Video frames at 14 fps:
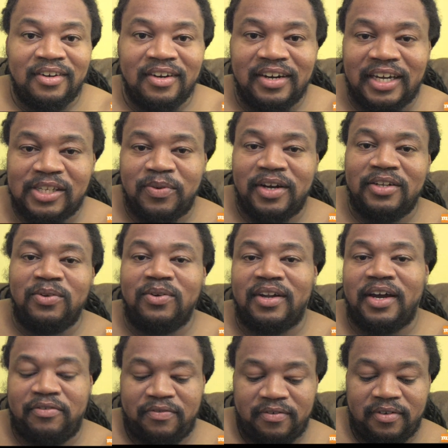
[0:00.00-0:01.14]
That's what I do,
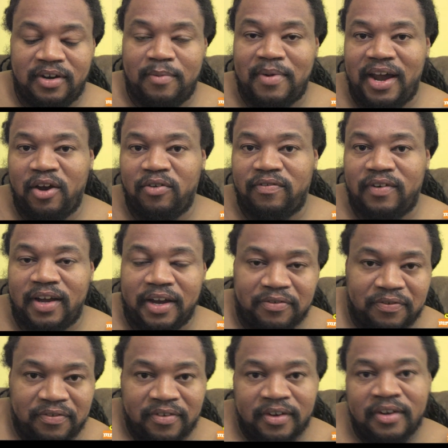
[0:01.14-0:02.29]
life. I'm high off
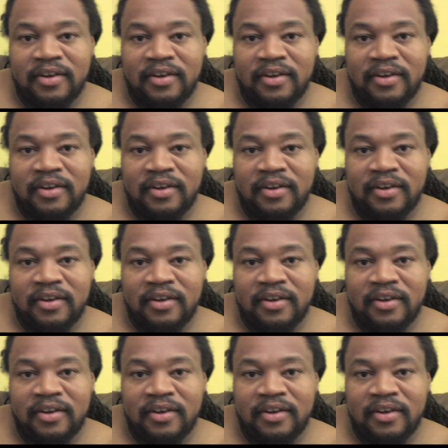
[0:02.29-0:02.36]
life.